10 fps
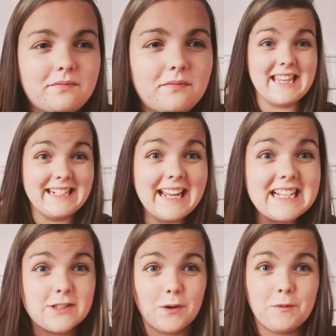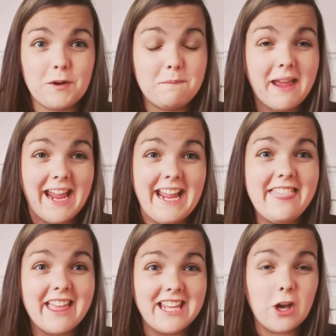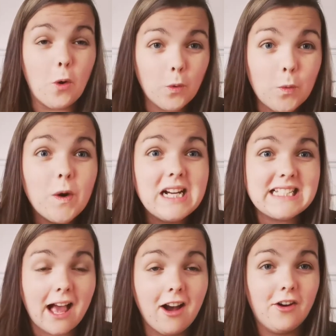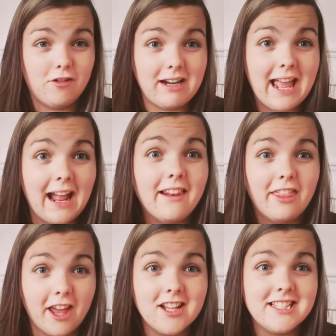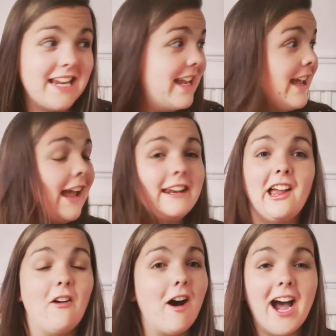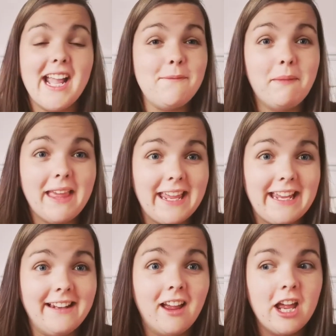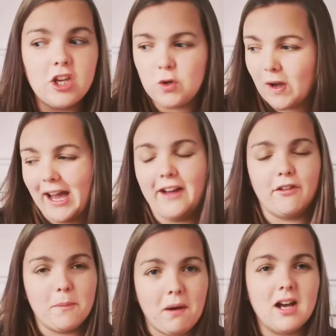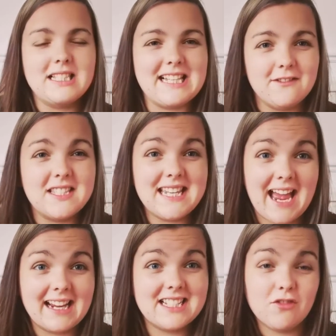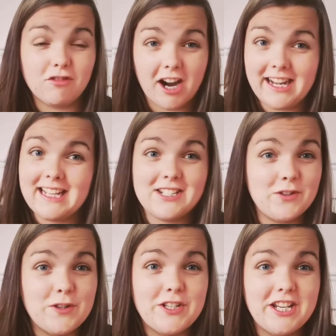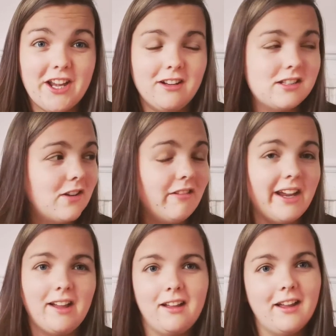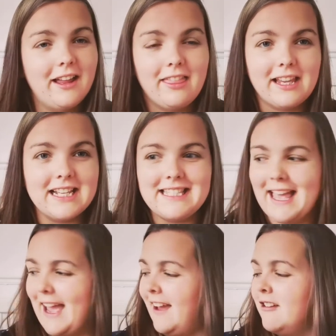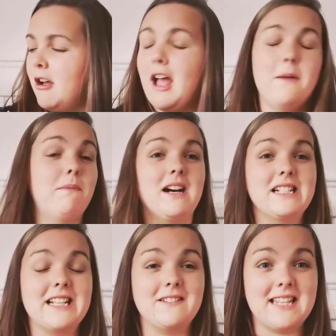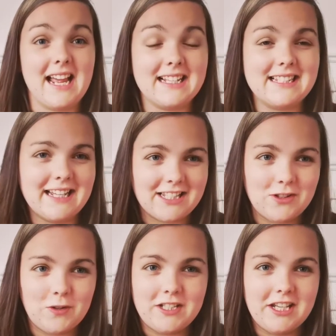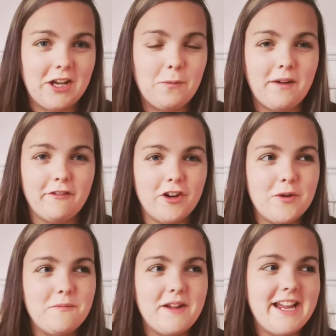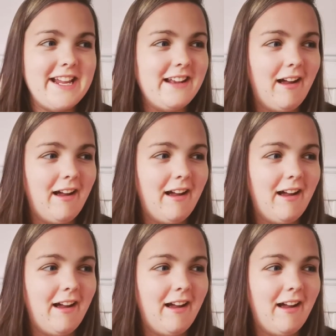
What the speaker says: So the next one would be that you're always hungry and thirsty. Now I mean, you have a basket of snacks right next door to you. Sorry, the kids are here. A basket of snacks next door to you, whether it be